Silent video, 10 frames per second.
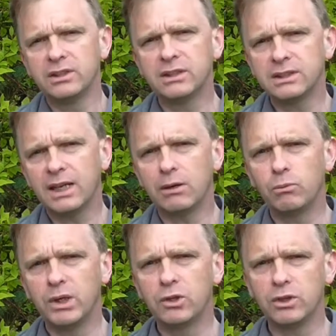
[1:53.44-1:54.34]
This is
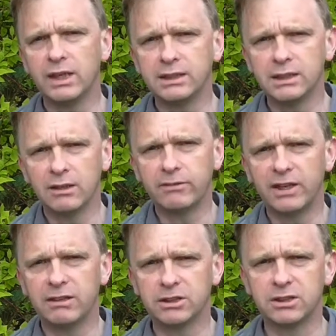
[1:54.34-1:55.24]
how we create
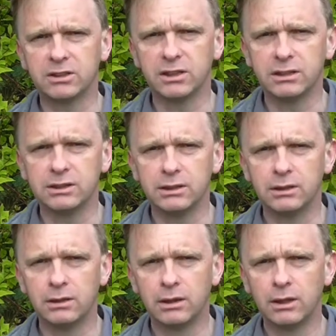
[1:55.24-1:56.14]
a fairer society.